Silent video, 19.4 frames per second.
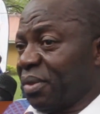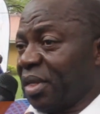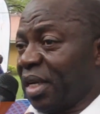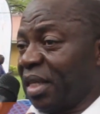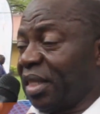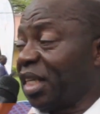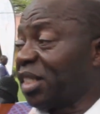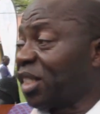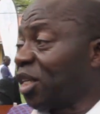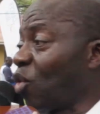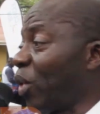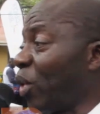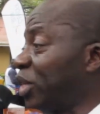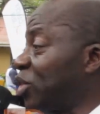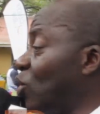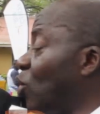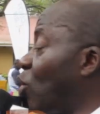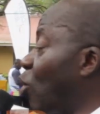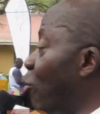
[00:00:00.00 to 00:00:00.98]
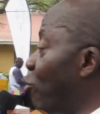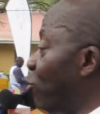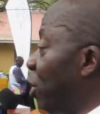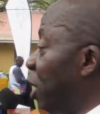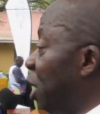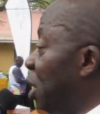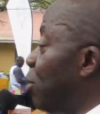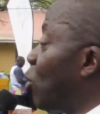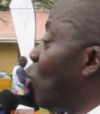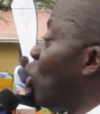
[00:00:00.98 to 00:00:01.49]
And that's how we are still
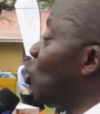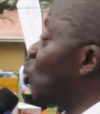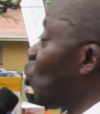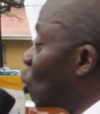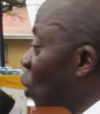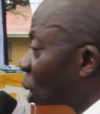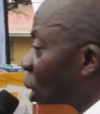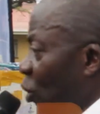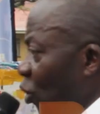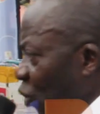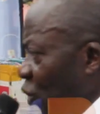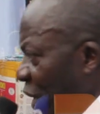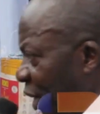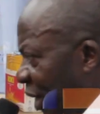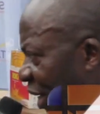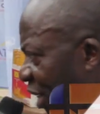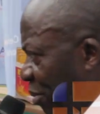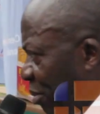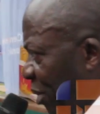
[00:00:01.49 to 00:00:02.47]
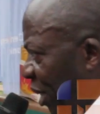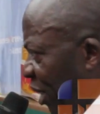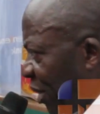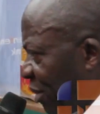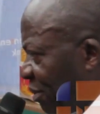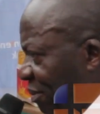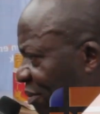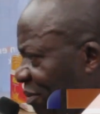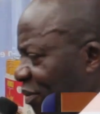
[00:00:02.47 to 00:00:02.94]
confident, because we know we are going to get that money.